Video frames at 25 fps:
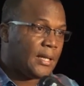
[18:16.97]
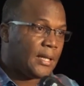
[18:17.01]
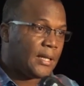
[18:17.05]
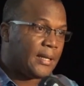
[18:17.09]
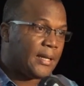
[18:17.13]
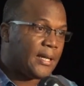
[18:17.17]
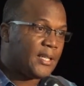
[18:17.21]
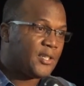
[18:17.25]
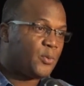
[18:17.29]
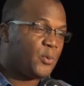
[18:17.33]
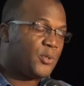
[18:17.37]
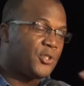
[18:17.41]

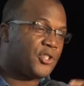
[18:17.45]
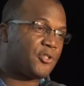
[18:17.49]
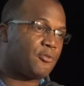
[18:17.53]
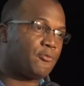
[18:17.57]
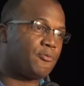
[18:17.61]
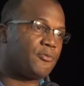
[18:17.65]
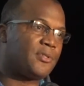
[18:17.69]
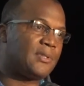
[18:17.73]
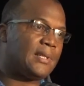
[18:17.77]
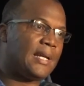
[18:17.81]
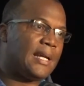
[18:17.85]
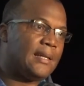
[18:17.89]
Guess which
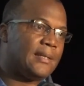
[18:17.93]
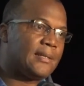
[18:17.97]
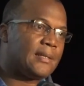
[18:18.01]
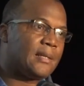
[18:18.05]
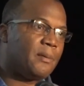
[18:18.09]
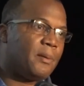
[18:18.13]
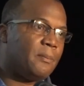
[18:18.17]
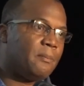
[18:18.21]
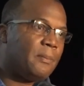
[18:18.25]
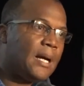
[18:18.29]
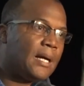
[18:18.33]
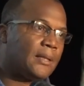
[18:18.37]
cruise line is
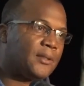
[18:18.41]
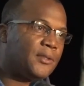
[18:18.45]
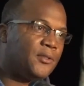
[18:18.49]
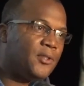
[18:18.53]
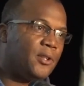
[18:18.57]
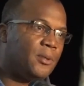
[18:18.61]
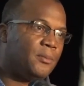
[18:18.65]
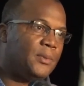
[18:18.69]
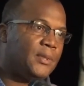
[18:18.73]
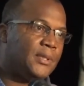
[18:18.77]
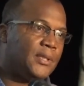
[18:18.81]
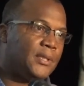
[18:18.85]
coming back to
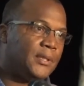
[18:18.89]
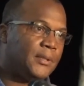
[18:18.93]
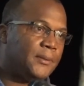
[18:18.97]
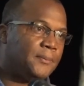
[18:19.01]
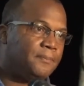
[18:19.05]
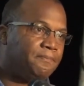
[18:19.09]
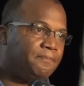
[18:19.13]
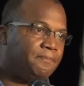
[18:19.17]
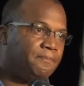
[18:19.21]
Dominica?